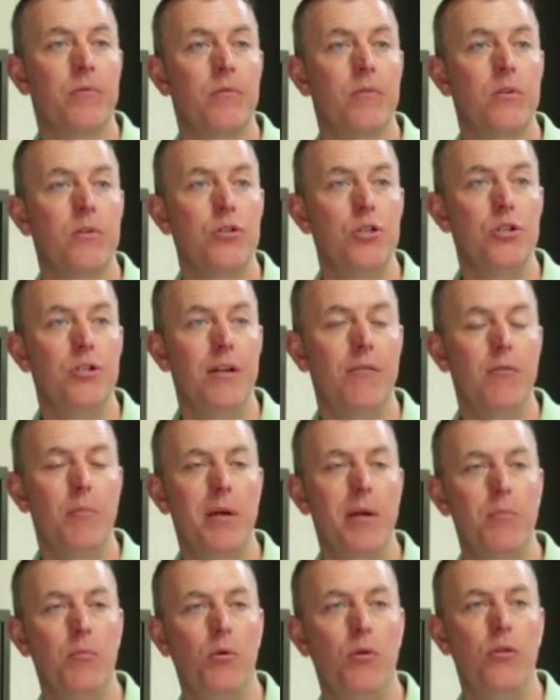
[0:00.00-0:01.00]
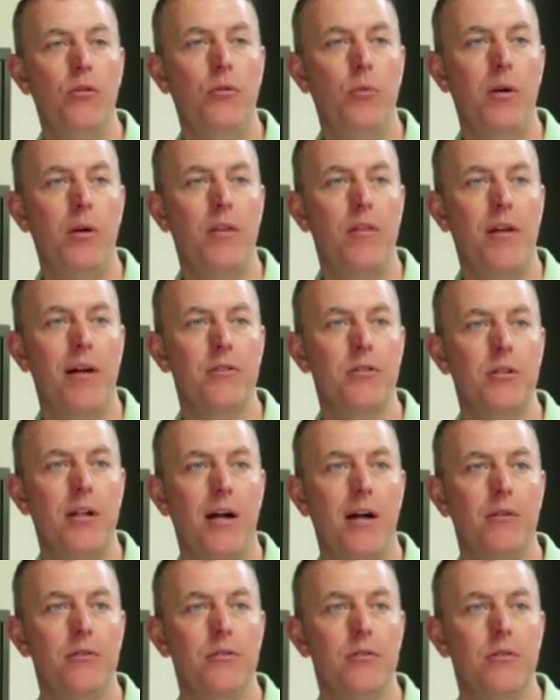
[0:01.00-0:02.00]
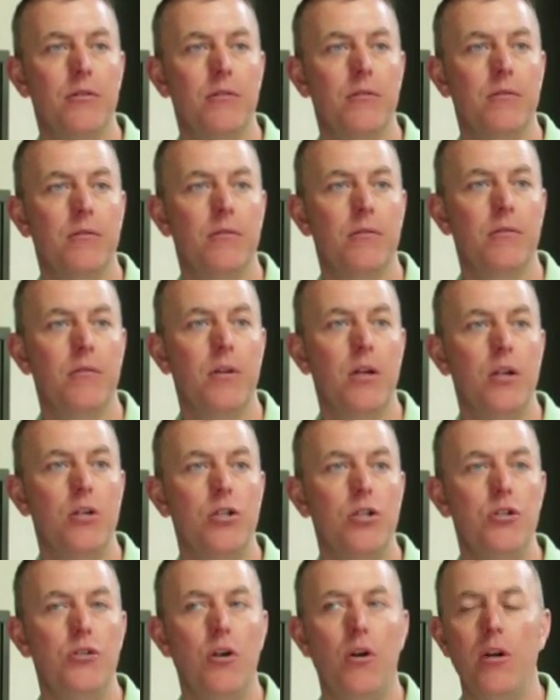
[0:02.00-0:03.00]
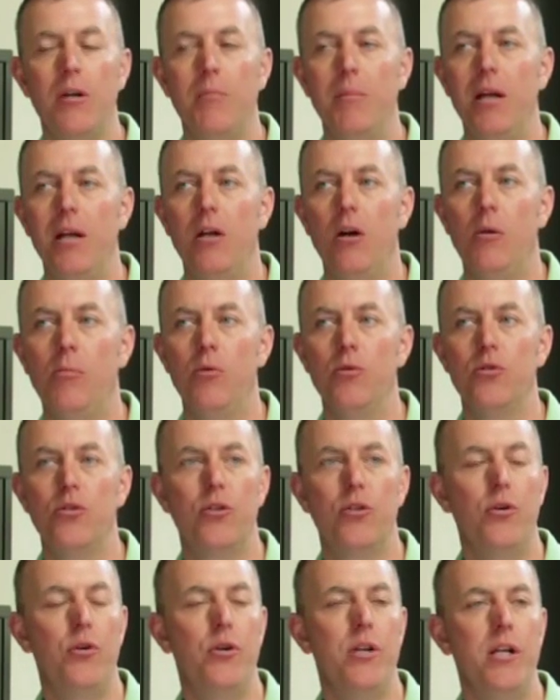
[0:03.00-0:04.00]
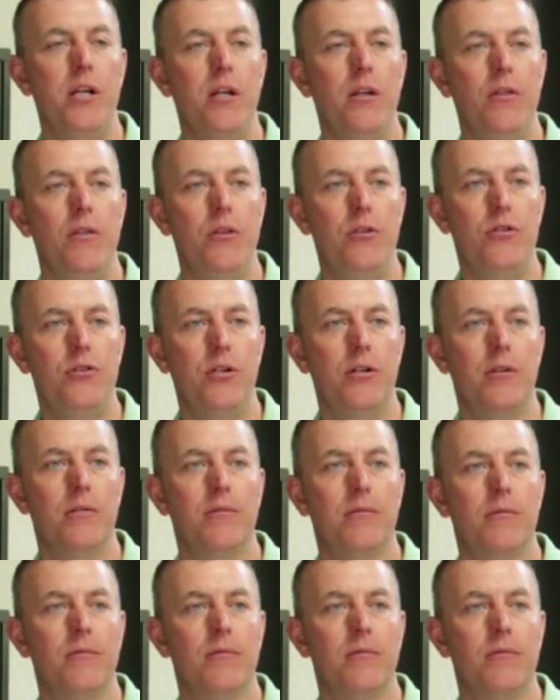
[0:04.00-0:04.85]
She's never made more than $20,000. She's already made almost $30,000 this year.